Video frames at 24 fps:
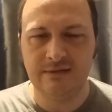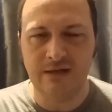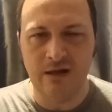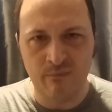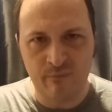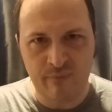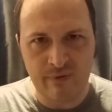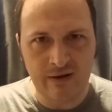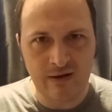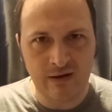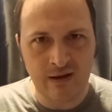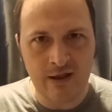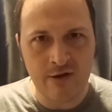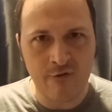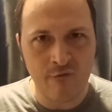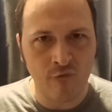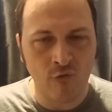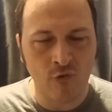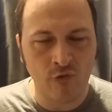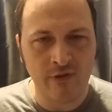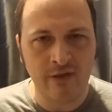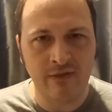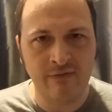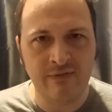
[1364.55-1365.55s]
a bit
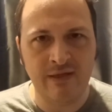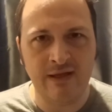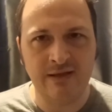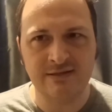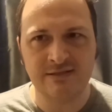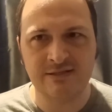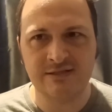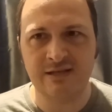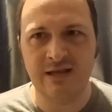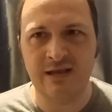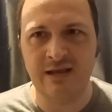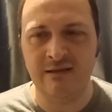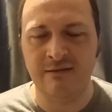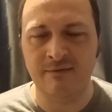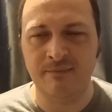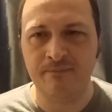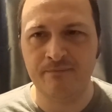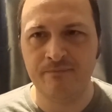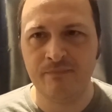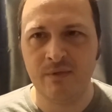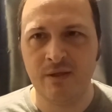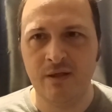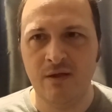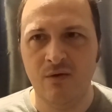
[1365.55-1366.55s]
later on in that scene
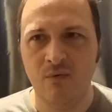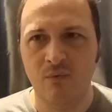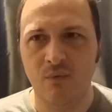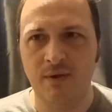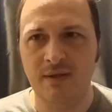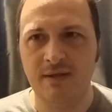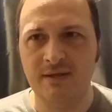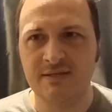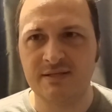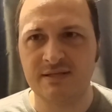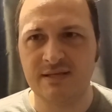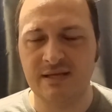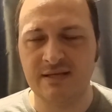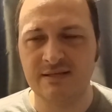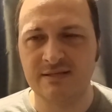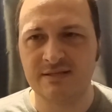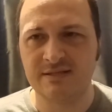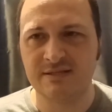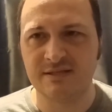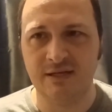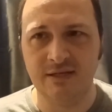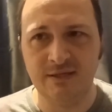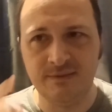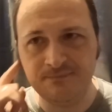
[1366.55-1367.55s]
when he
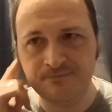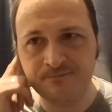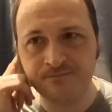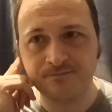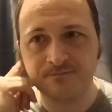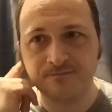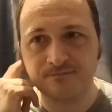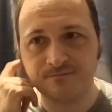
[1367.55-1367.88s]
says... Um,